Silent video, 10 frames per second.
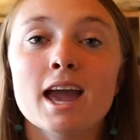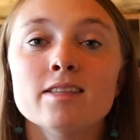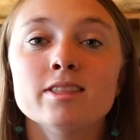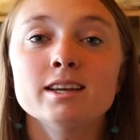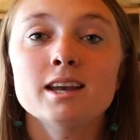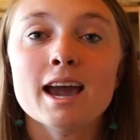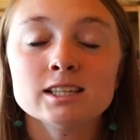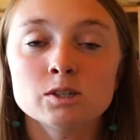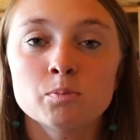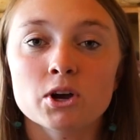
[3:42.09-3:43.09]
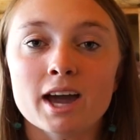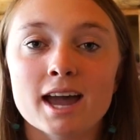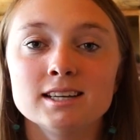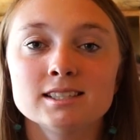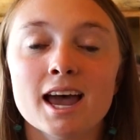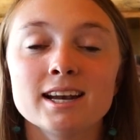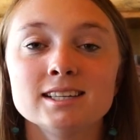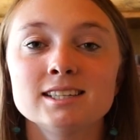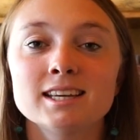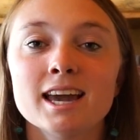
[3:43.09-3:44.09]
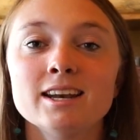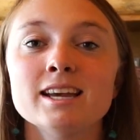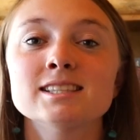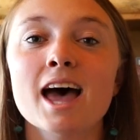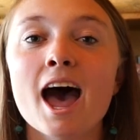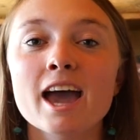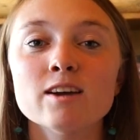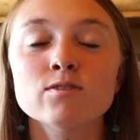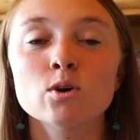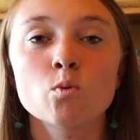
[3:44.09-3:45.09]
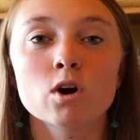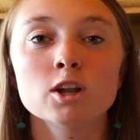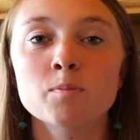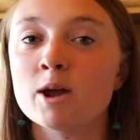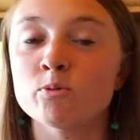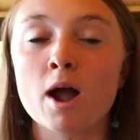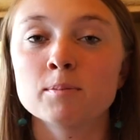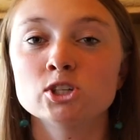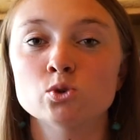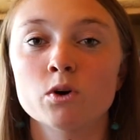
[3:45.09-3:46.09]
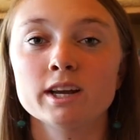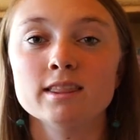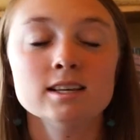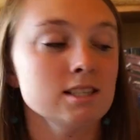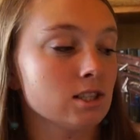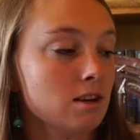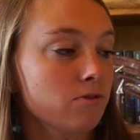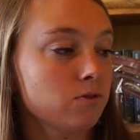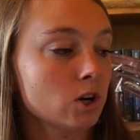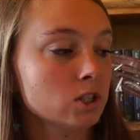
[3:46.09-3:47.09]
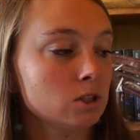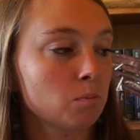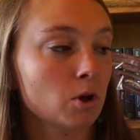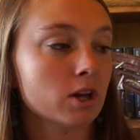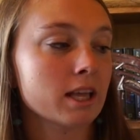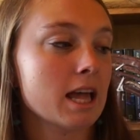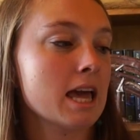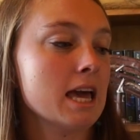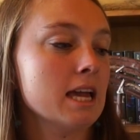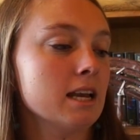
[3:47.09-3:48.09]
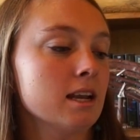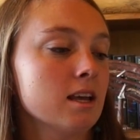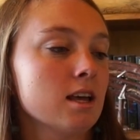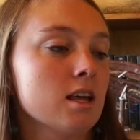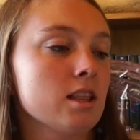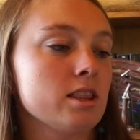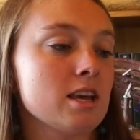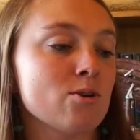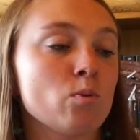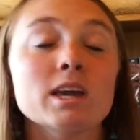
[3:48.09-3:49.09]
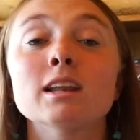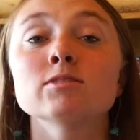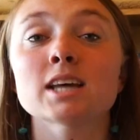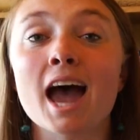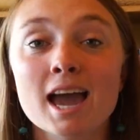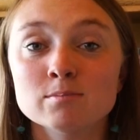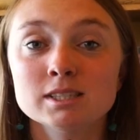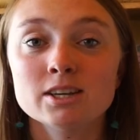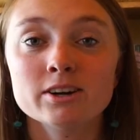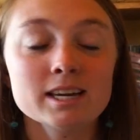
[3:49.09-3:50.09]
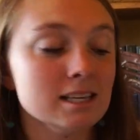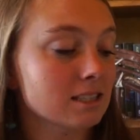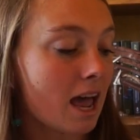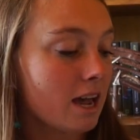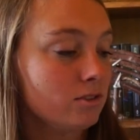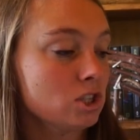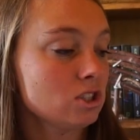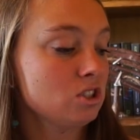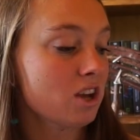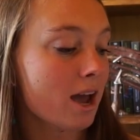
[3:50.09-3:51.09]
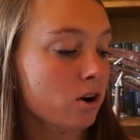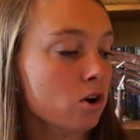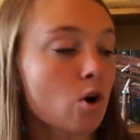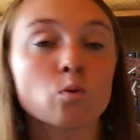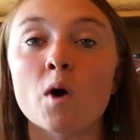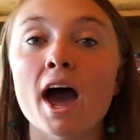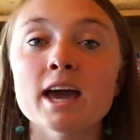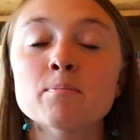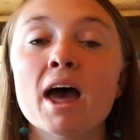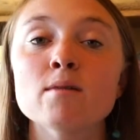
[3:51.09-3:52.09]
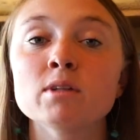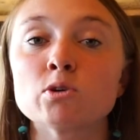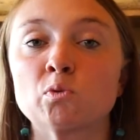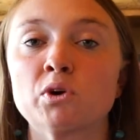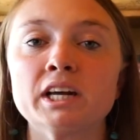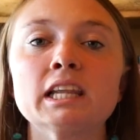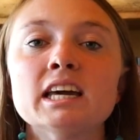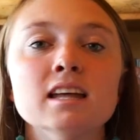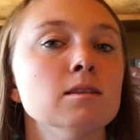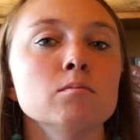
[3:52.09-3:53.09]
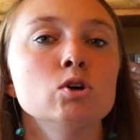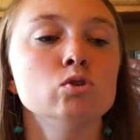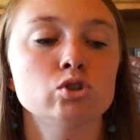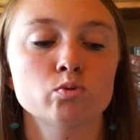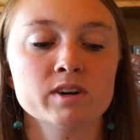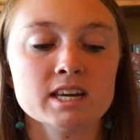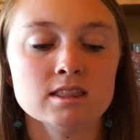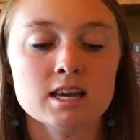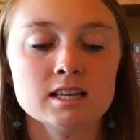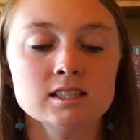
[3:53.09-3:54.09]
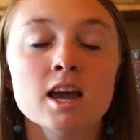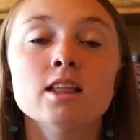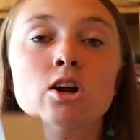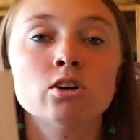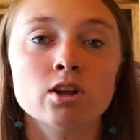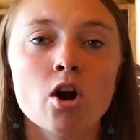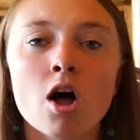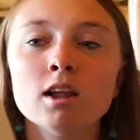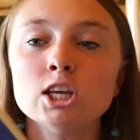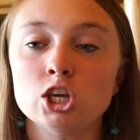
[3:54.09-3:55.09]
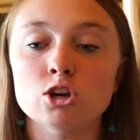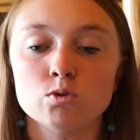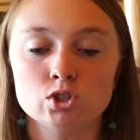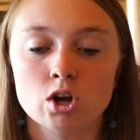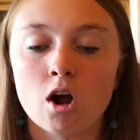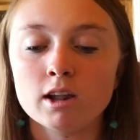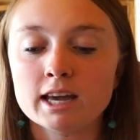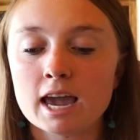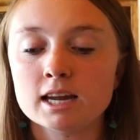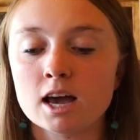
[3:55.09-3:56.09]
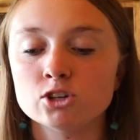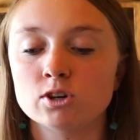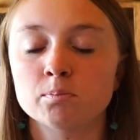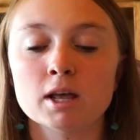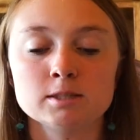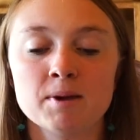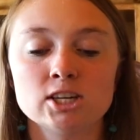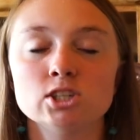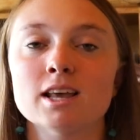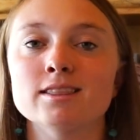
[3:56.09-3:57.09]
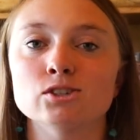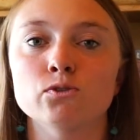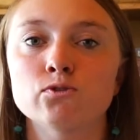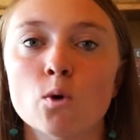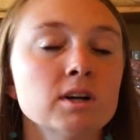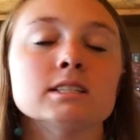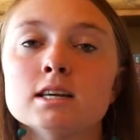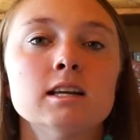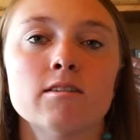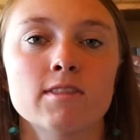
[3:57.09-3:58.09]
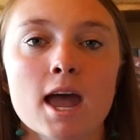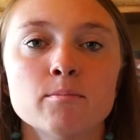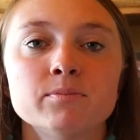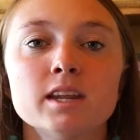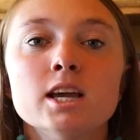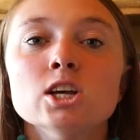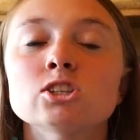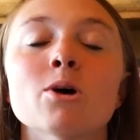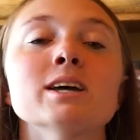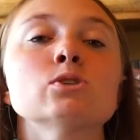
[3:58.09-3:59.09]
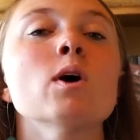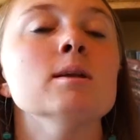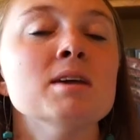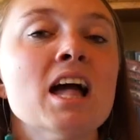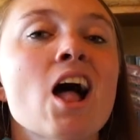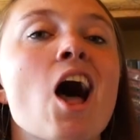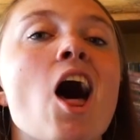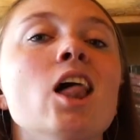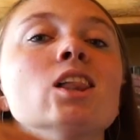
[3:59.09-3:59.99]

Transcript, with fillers: and the next book I decided to get is The Eye of the World by Robert Jordan. This is the first book in the Wheel of Time series. I just, I don't know why, but I'm like really in the mood to read these. They're all huge. They're all like 800 plus pages and there's 14 of them. So it's going to be a